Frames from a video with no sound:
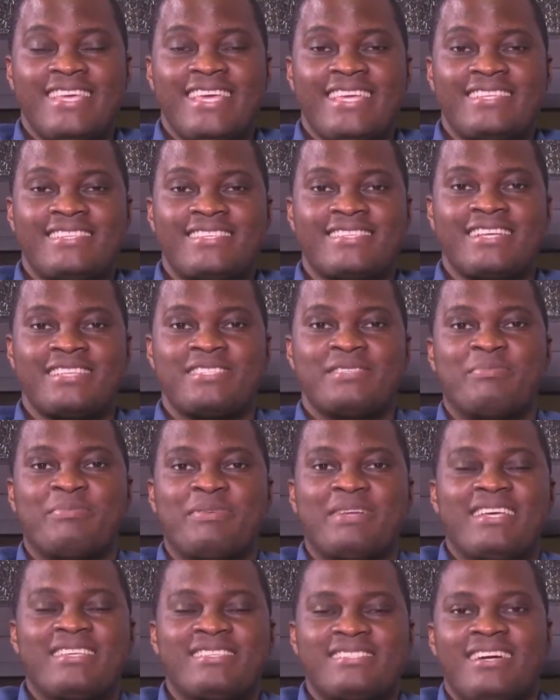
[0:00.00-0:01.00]
It's such a
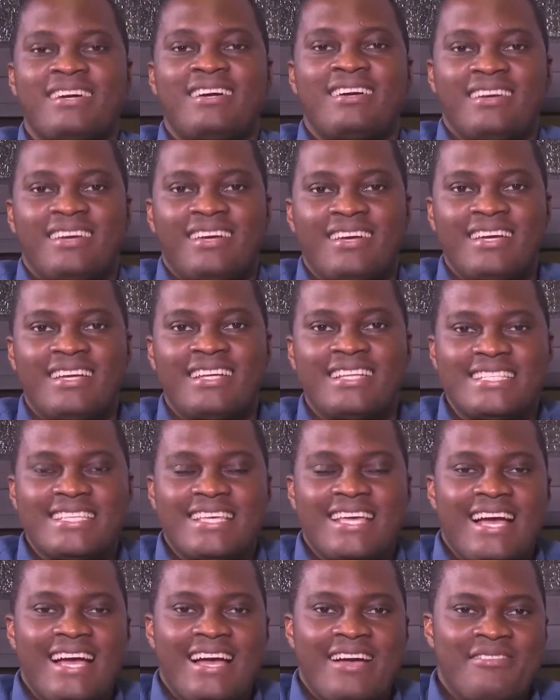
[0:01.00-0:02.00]
pleasure
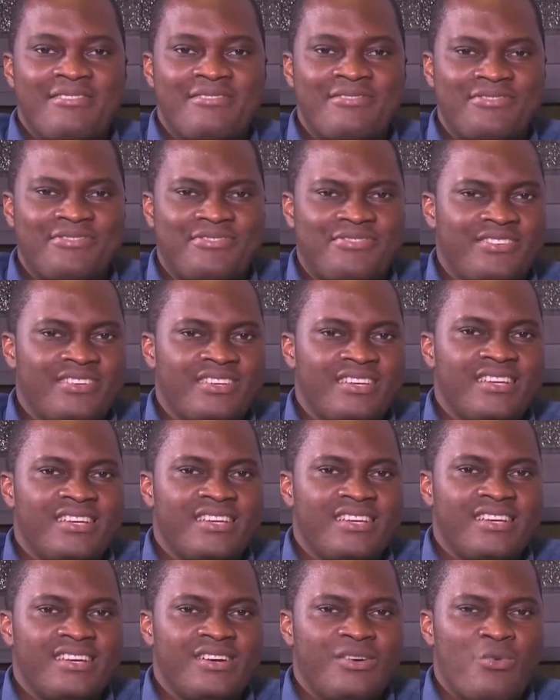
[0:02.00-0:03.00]
to have
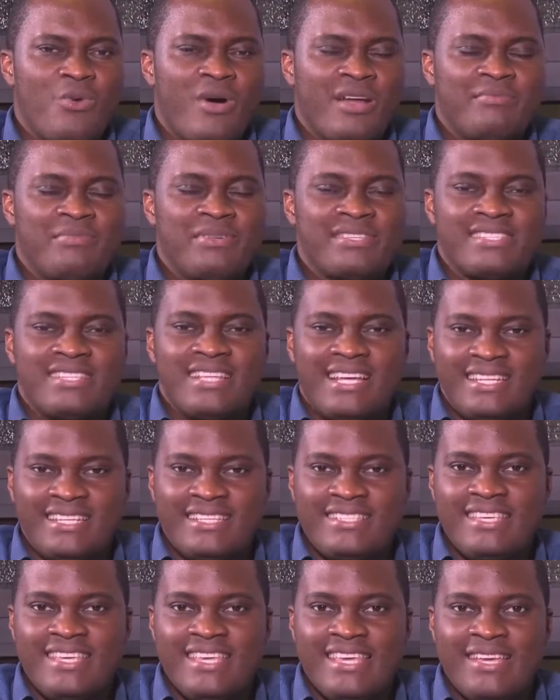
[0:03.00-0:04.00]
one
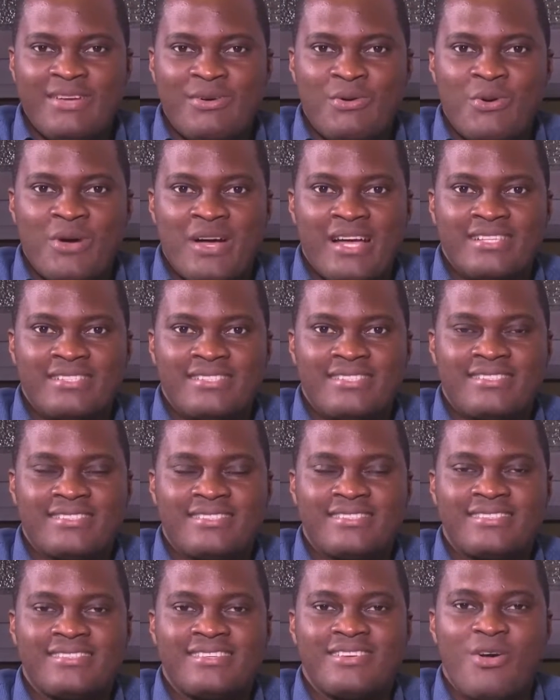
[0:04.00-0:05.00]
personality who
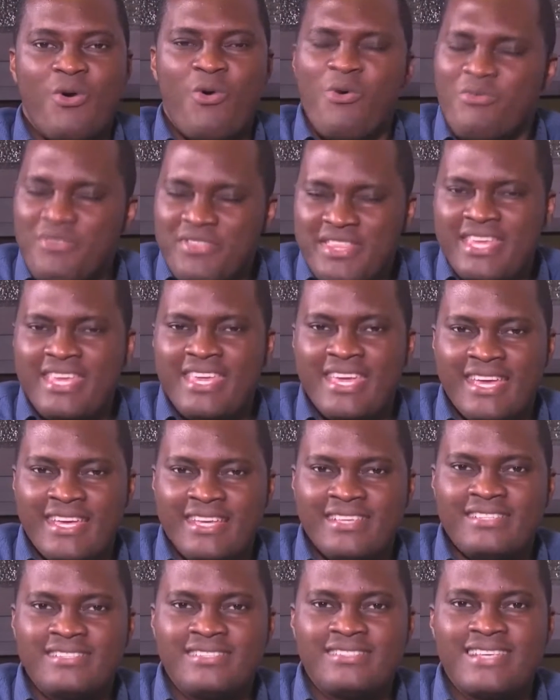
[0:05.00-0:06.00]
has, over the
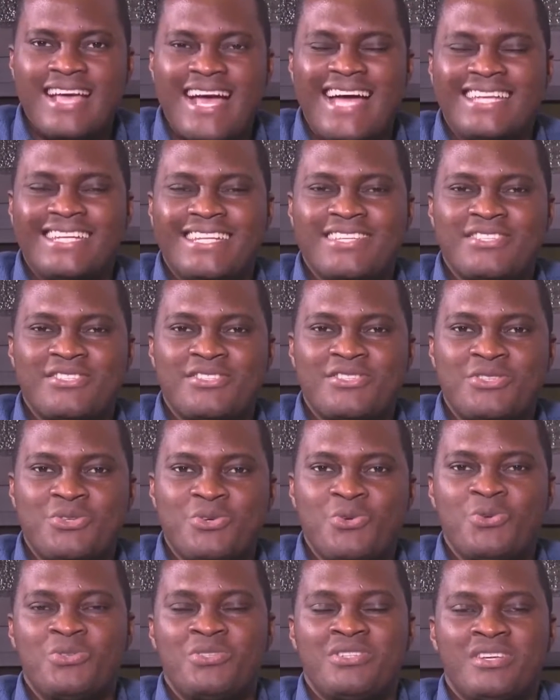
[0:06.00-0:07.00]
years,
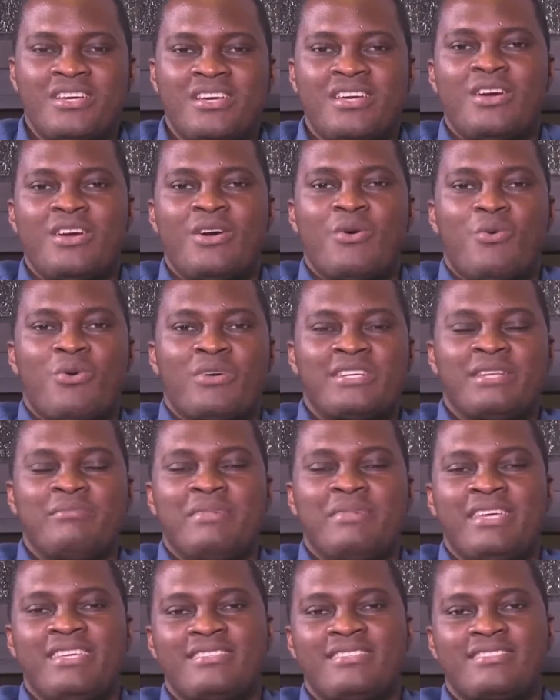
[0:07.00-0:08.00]
understood what it
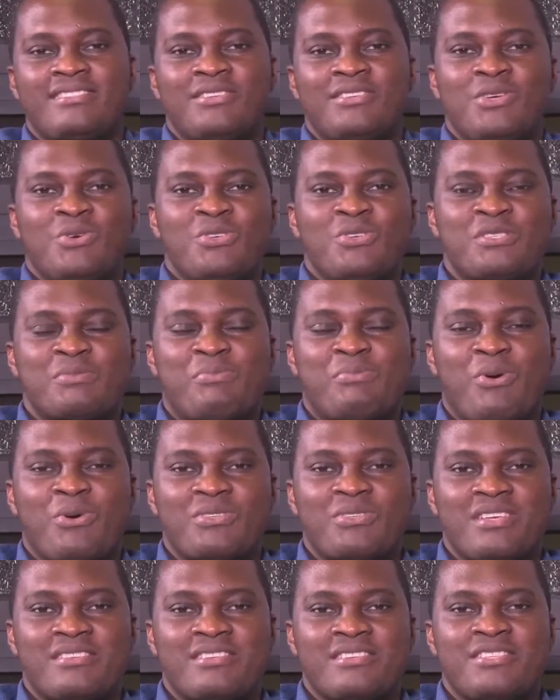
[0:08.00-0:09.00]
means to use
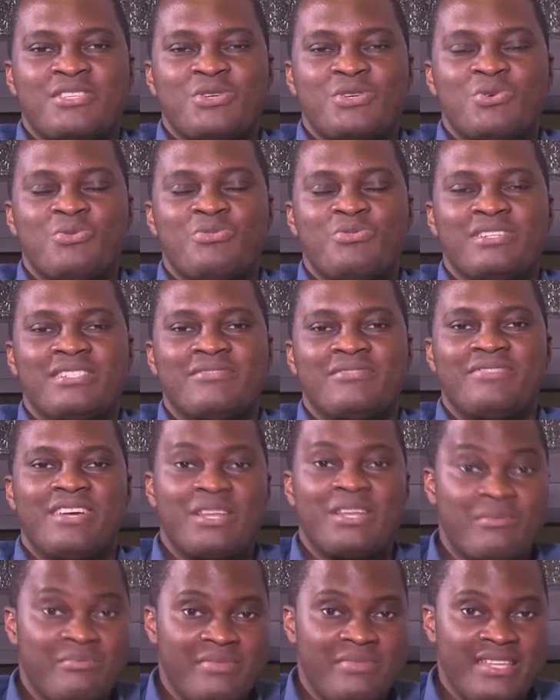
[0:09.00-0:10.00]
sports as a tool for
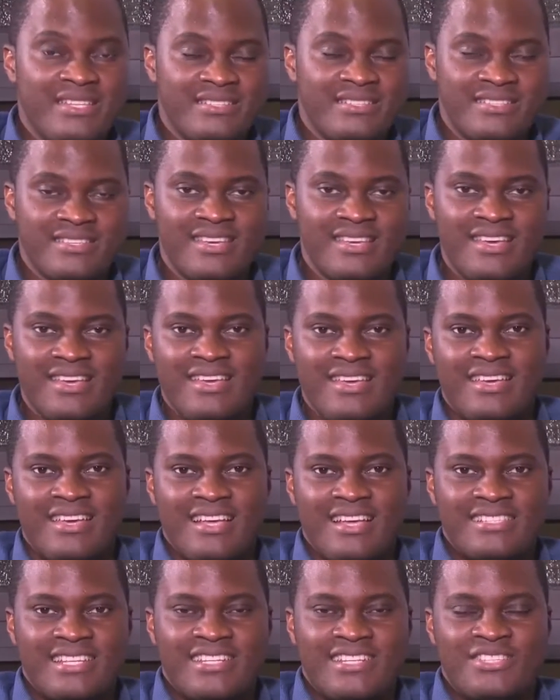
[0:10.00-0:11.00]
development,
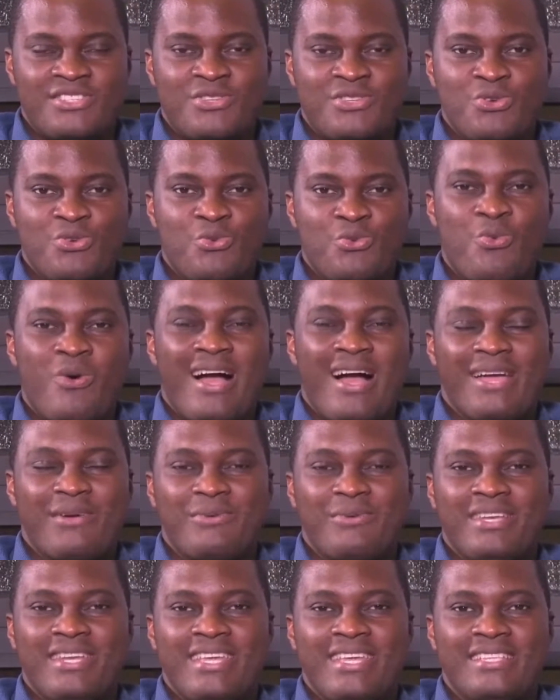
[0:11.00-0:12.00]
has understood why
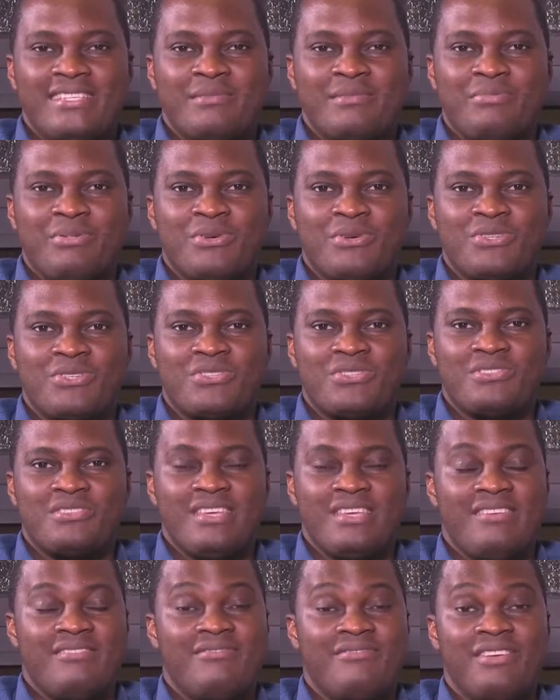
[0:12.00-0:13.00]
we need to push
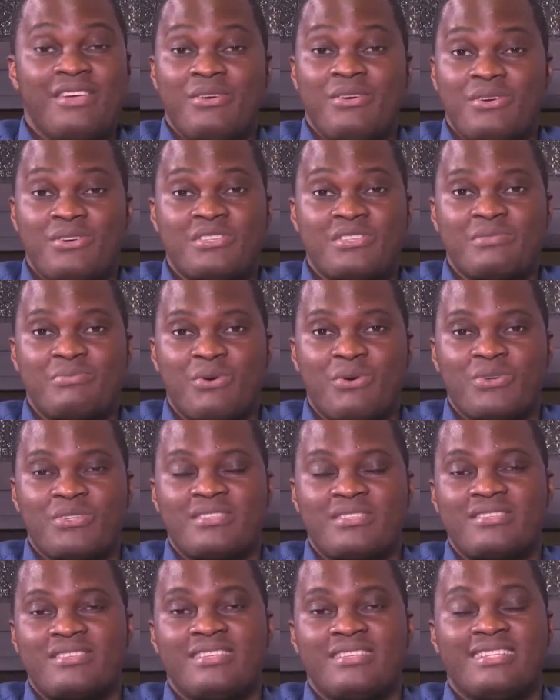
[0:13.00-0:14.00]
the various
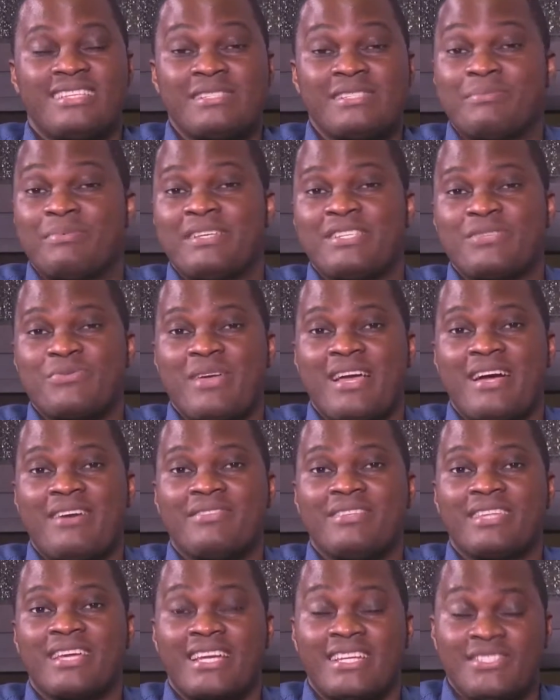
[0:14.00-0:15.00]
sports and disciplines we
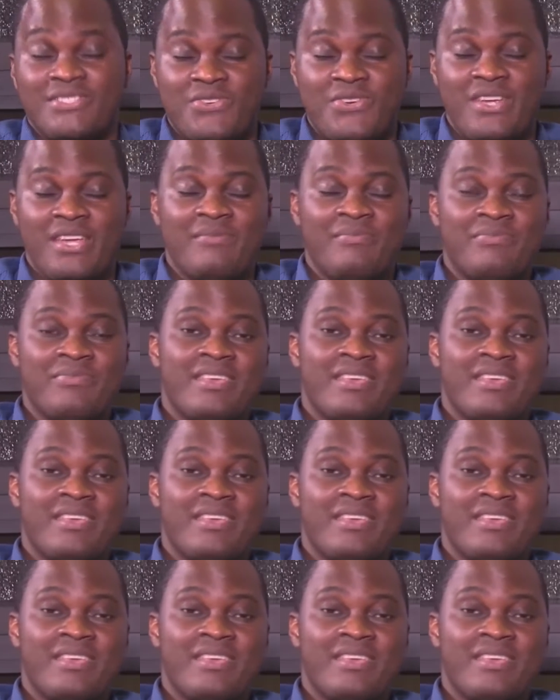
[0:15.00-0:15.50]
have in the country,